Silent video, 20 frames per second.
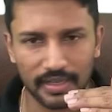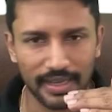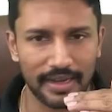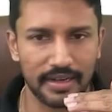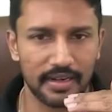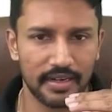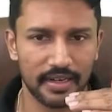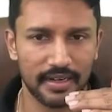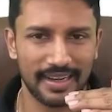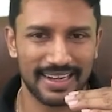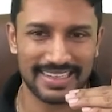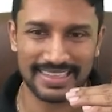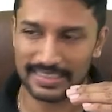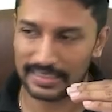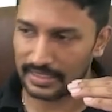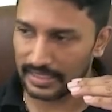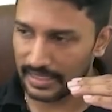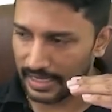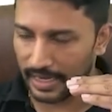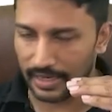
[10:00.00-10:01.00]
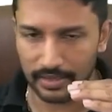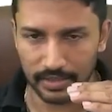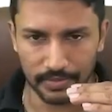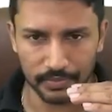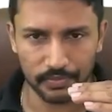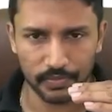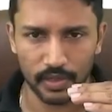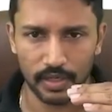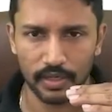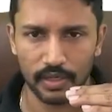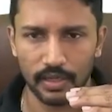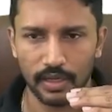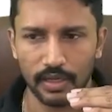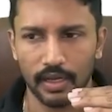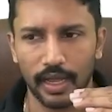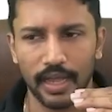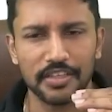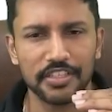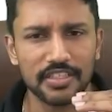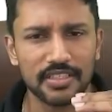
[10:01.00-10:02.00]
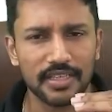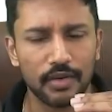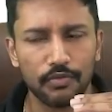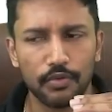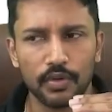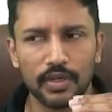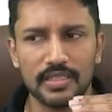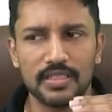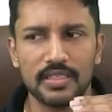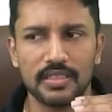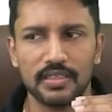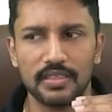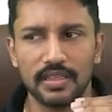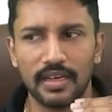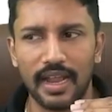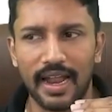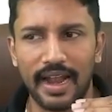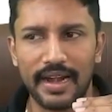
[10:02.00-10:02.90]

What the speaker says: candidate had taken, I just have to consider